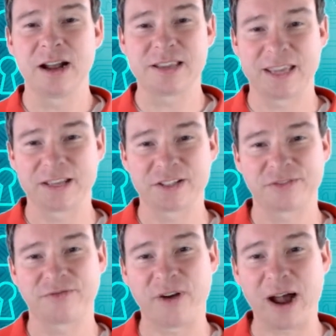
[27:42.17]

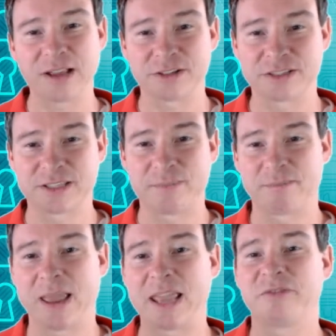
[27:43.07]
against files that
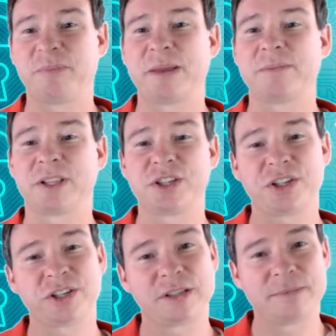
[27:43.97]
may have been
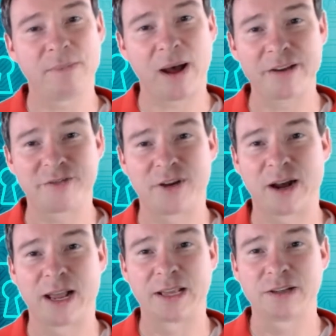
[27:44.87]
maliciously
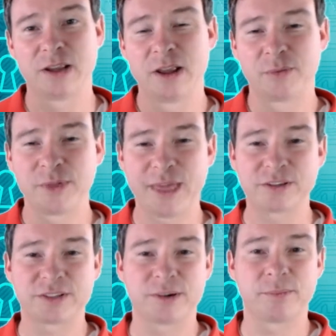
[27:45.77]
modified
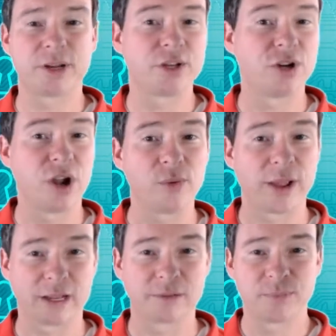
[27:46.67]
without somebody
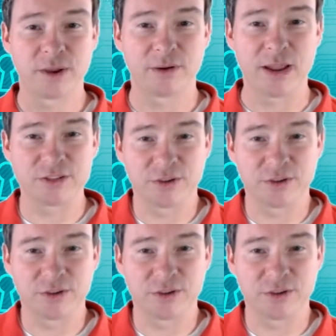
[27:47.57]
knowing, right?